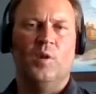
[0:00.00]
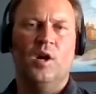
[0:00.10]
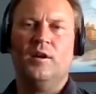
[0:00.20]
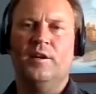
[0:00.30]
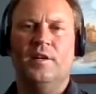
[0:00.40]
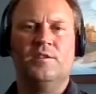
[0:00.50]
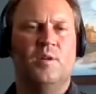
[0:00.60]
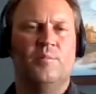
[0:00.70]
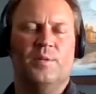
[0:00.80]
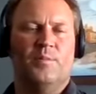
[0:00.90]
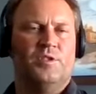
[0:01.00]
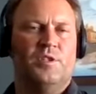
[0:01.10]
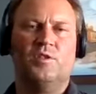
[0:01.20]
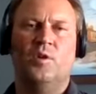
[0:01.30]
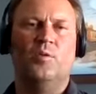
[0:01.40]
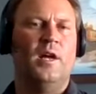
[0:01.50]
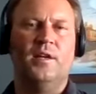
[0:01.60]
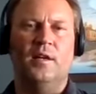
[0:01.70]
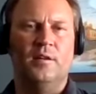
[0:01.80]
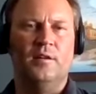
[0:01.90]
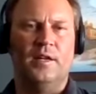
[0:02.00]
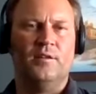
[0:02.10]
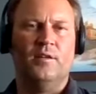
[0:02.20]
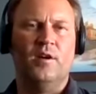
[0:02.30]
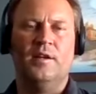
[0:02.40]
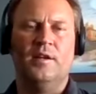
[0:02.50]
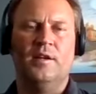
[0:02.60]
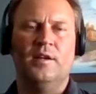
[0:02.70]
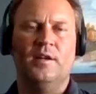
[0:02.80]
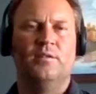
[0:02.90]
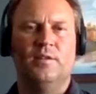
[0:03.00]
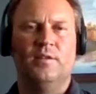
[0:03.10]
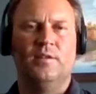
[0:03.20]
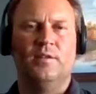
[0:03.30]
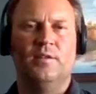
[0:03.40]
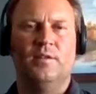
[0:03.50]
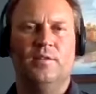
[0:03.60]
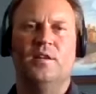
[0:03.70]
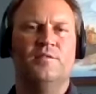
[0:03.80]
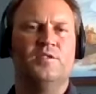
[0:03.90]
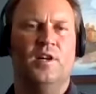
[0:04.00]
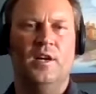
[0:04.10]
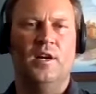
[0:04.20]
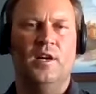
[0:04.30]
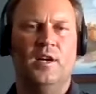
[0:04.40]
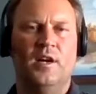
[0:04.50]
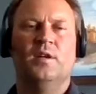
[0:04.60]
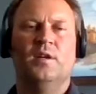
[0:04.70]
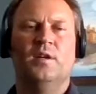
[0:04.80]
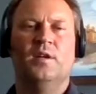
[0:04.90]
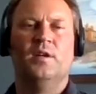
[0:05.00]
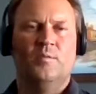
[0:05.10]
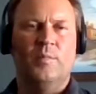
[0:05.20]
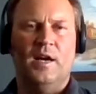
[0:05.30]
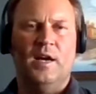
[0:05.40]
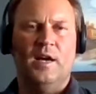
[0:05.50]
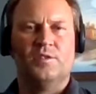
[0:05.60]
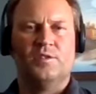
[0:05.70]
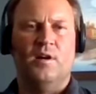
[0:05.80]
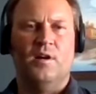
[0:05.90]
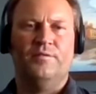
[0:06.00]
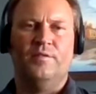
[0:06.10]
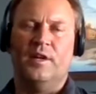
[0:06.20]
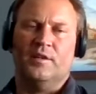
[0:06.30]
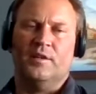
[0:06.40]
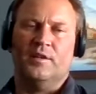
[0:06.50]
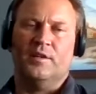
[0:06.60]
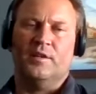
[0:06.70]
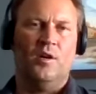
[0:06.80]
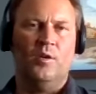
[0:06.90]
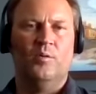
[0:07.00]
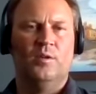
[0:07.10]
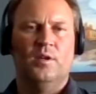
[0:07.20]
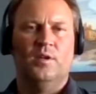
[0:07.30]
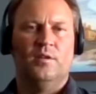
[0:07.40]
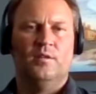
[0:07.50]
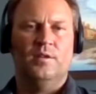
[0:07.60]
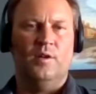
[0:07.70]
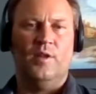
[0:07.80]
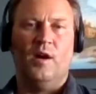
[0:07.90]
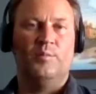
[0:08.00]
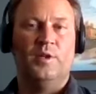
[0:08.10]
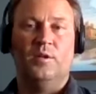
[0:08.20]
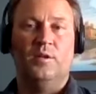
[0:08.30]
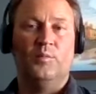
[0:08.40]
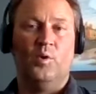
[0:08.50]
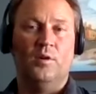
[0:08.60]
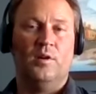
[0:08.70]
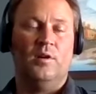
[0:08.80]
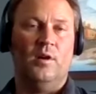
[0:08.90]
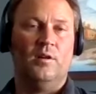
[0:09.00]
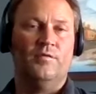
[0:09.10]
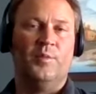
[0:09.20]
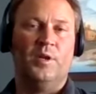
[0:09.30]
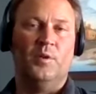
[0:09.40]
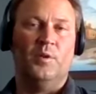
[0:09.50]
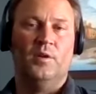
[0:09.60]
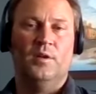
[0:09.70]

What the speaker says: Marketing, some people just don't like it. Like they're not into it. They don't spend enough time managing their stuff. I could see how, that would be an important cog for people.